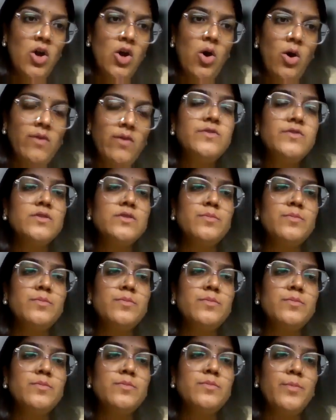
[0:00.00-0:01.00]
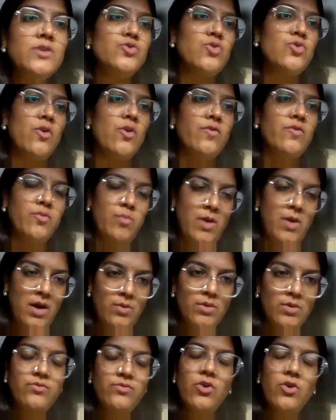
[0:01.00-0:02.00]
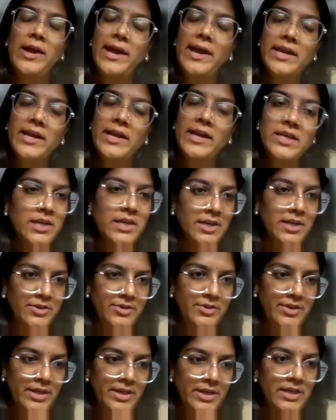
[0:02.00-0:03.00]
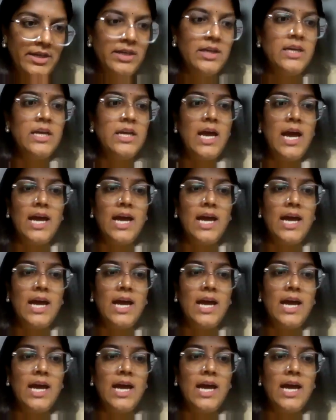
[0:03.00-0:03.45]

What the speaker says: of spreading soft power for any country.